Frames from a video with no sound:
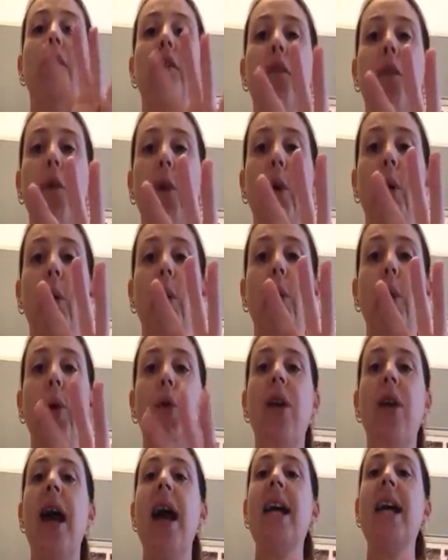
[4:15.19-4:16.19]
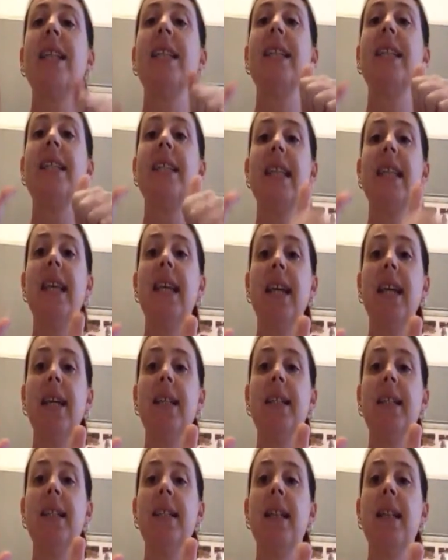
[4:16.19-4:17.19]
4 and 6.